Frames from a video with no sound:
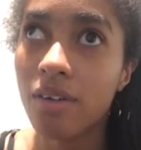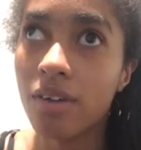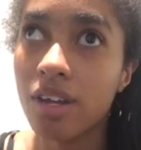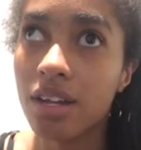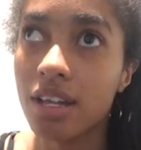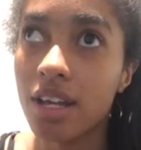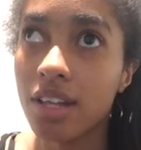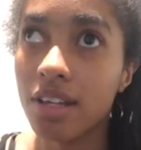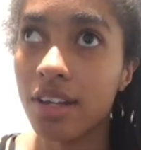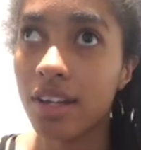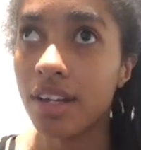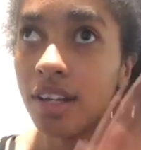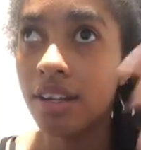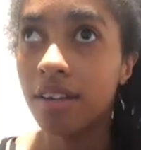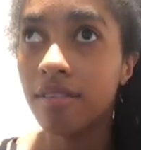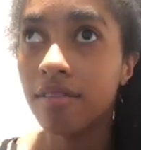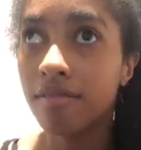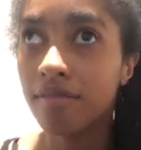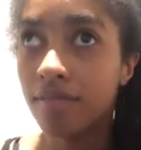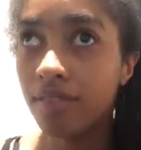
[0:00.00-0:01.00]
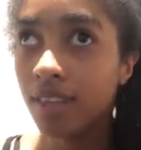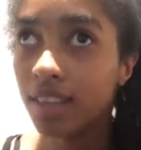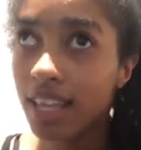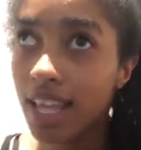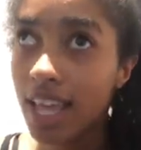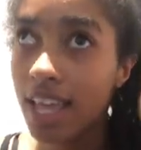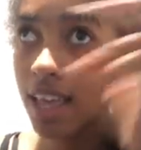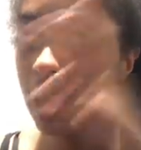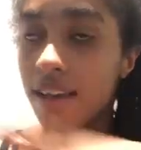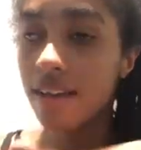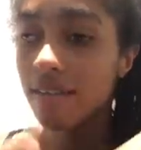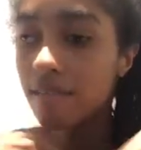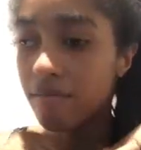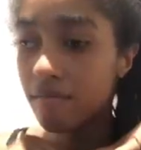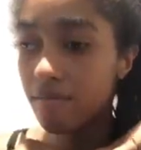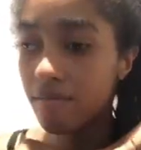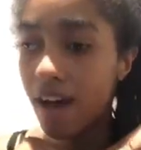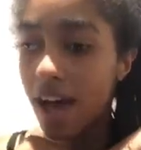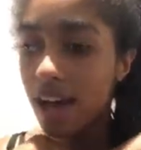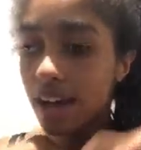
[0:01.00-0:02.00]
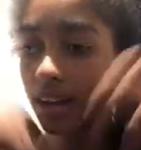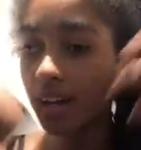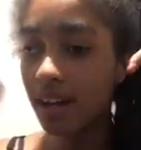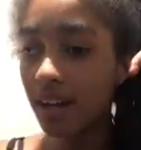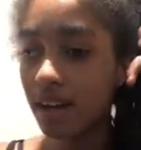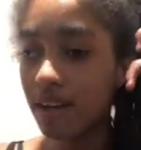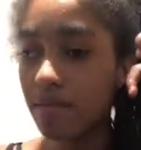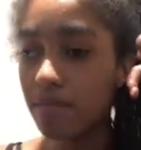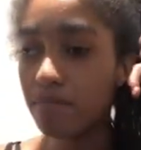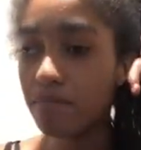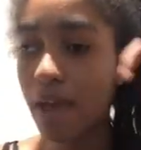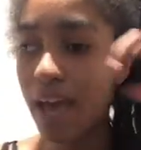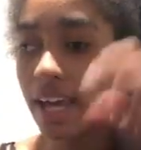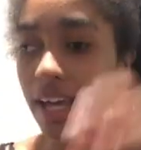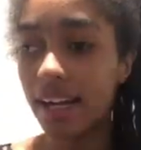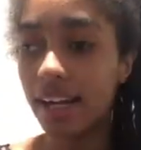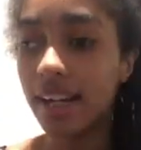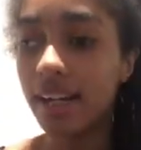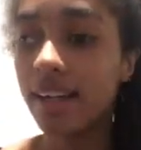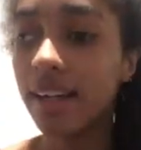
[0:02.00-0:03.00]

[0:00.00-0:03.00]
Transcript: another lit fire banger